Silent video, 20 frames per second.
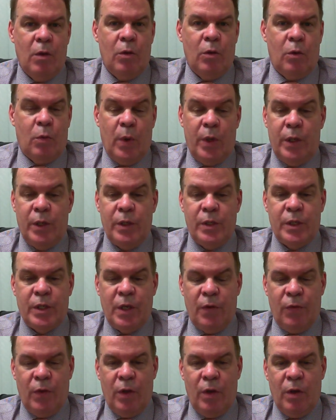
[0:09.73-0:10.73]

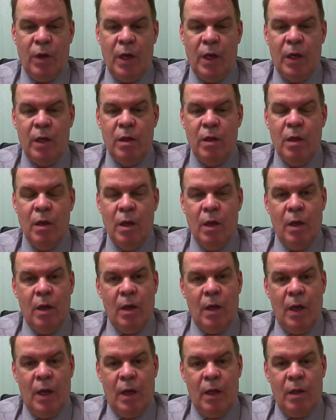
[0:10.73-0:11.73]
2017
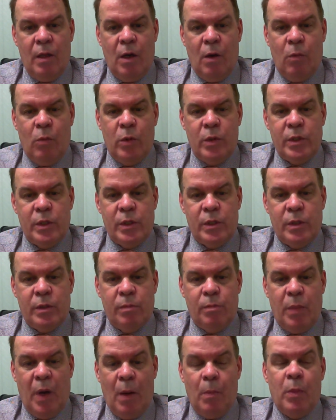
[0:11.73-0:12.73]
and that
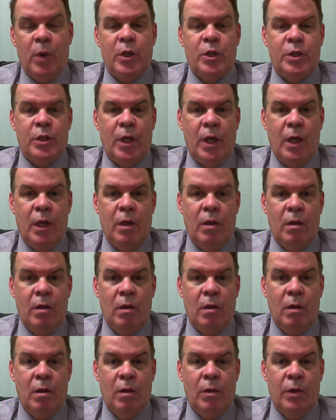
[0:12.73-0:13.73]
was published
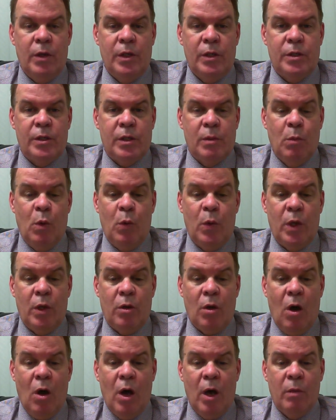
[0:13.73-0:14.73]
in the Samui
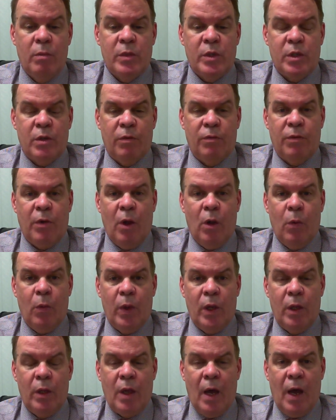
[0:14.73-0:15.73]
Times the
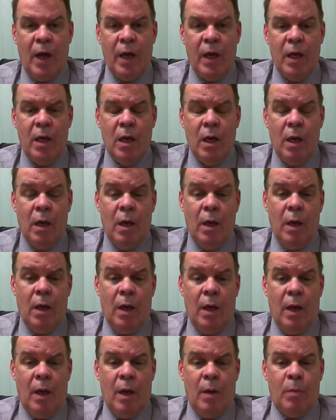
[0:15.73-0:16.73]
following day,
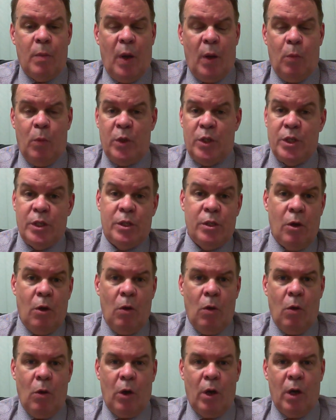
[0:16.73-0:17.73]
but which is no
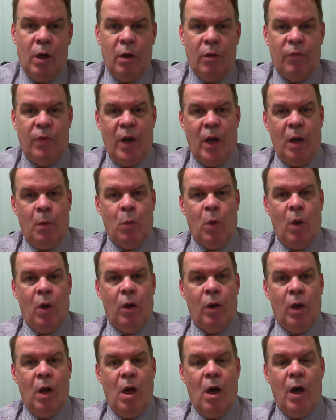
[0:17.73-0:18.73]
longer available
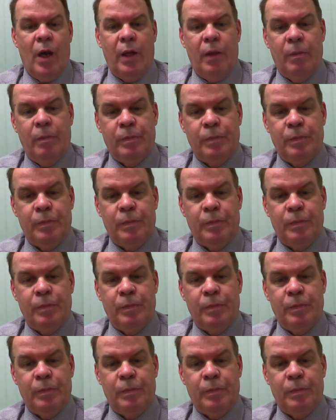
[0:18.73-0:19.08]
online.